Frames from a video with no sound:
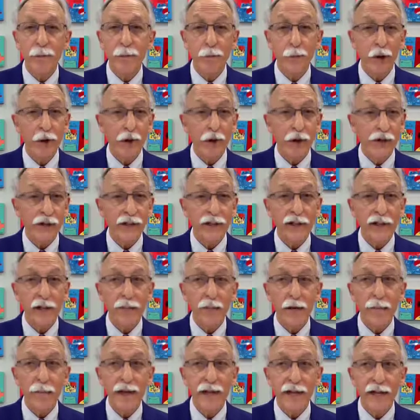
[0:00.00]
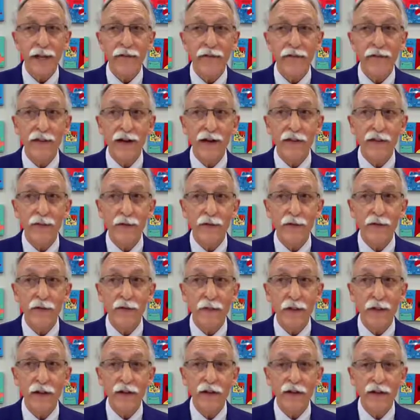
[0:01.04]
Personally, I've been making investments for
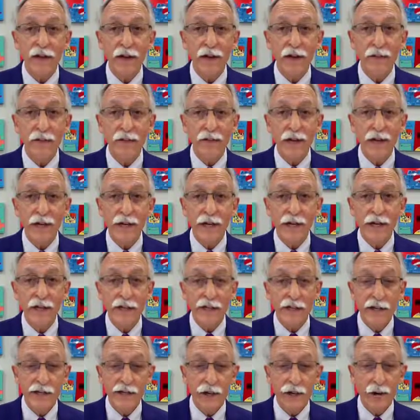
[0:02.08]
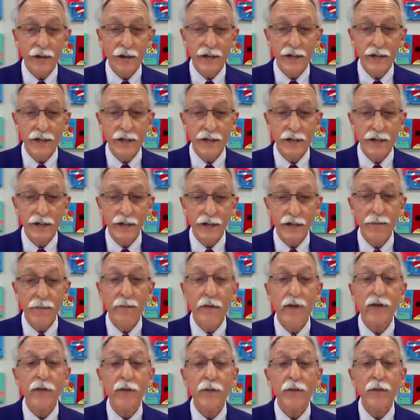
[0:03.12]
myself since I was a little kid,
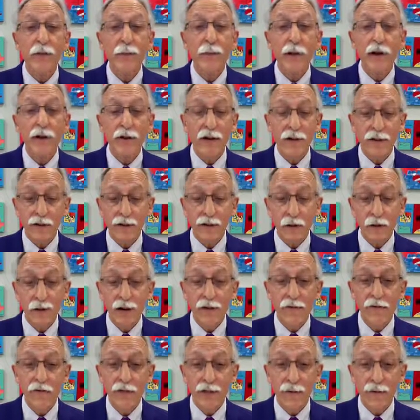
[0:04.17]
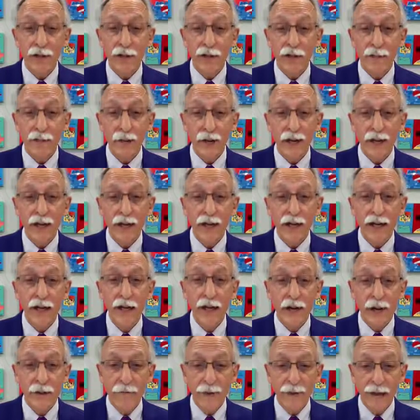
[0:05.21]
because when your parents don't have very much money,
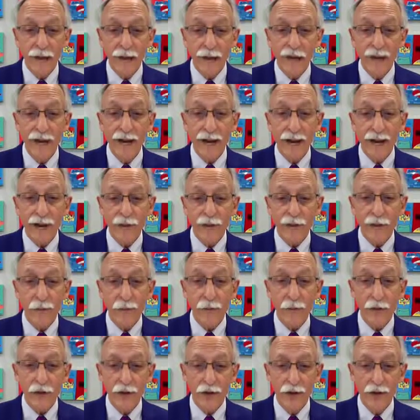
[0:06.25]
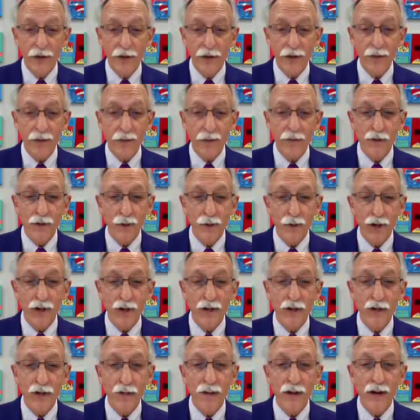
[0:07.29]
it gangs up on you in terms of wanting to
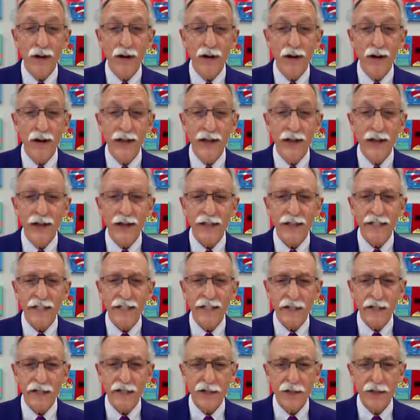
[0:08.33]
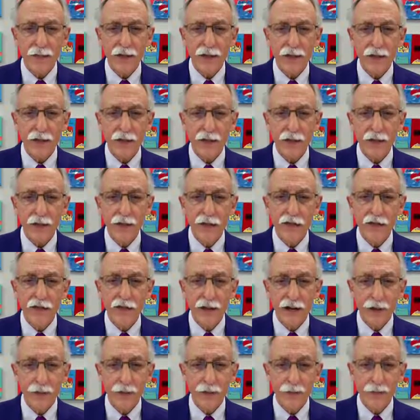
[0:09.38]
do better. Let's get to some solutions,
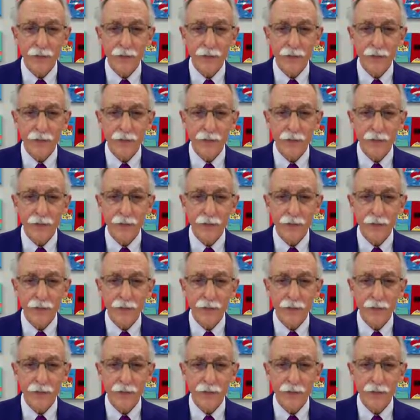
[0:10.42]
shall we?